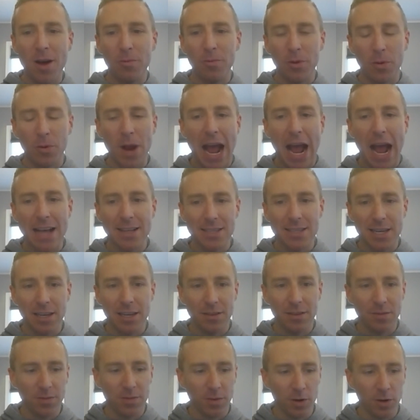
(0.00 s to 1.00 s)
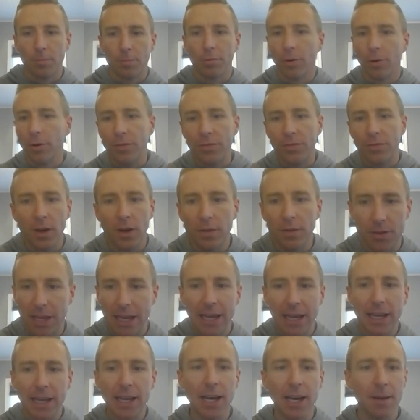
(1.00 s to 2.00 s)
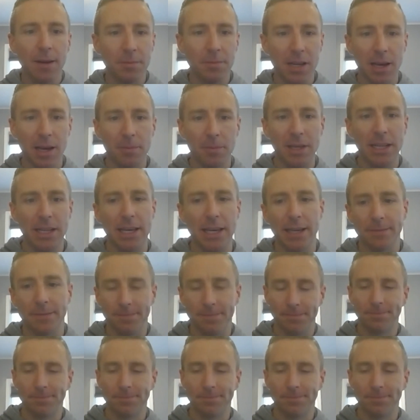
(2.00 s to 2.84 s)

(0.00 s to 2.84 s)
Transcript: We were asking for proof of the income coming in.